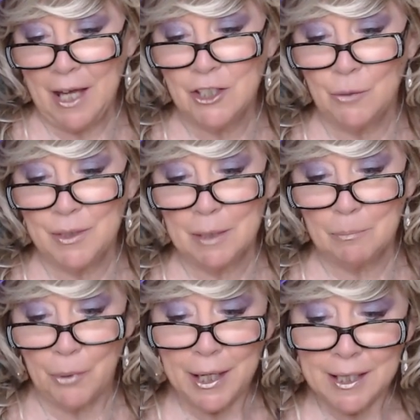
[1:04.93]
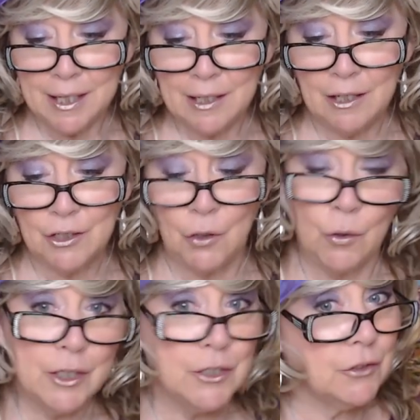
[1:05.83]
So it's breaking
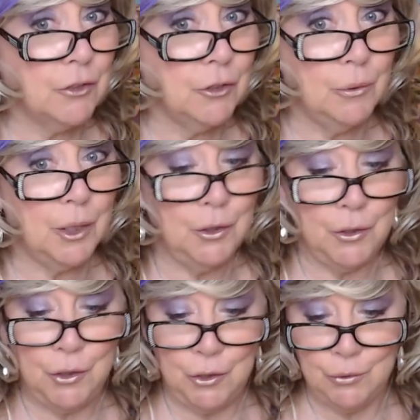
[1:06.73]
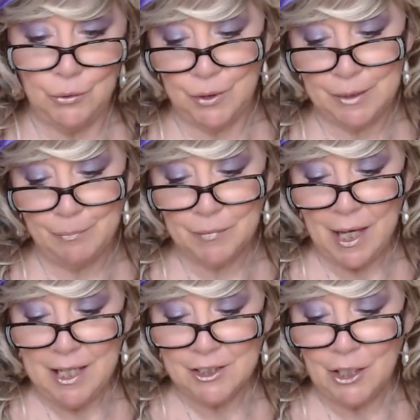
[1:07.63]
corkscrew news.
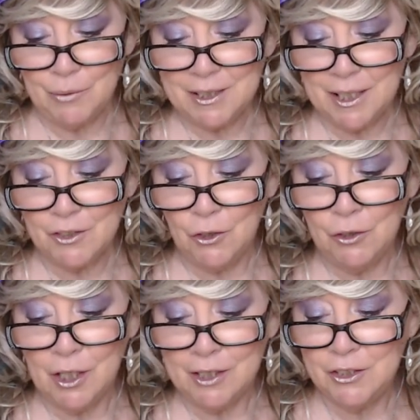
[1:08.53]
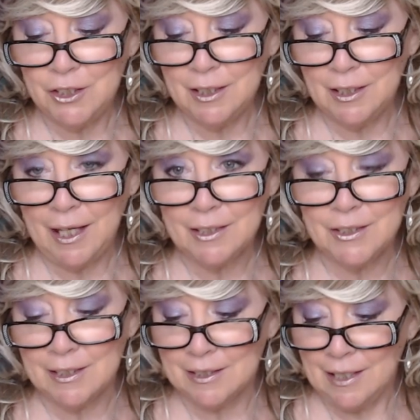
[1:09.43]
So it says, hold on to your
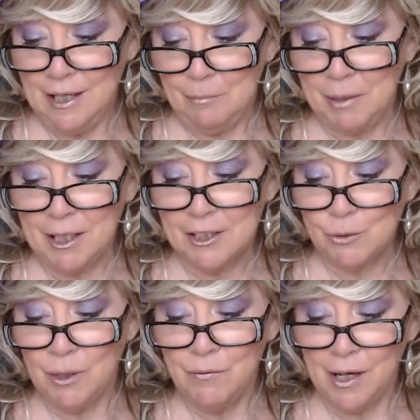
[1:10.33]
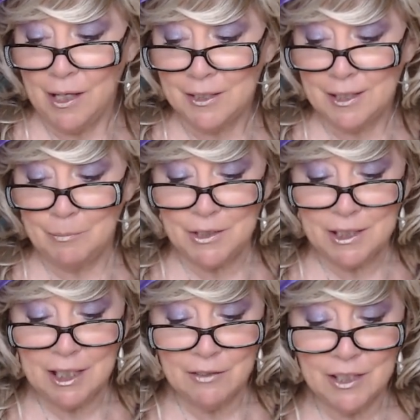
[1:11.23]
glasses because we've got some
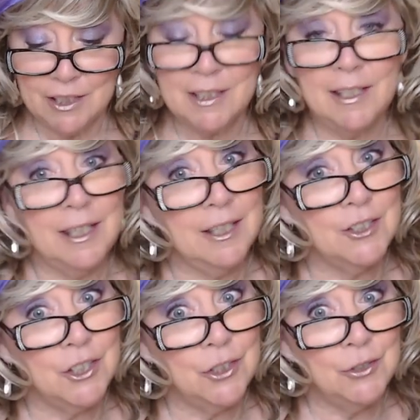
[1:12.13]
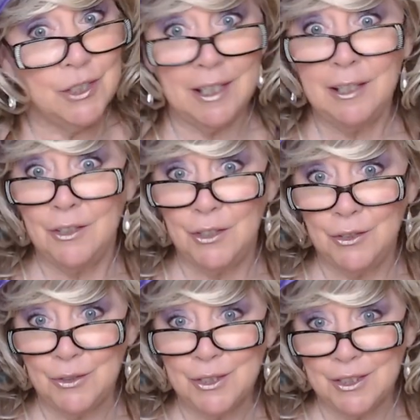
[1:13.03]
seriously juicy
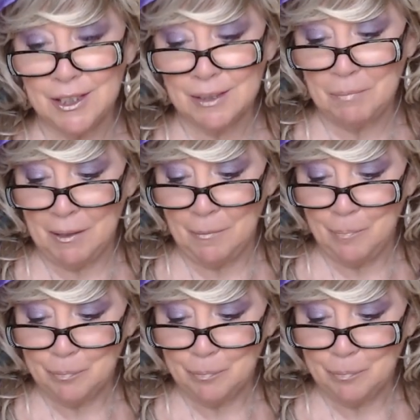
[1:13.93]
news to spill.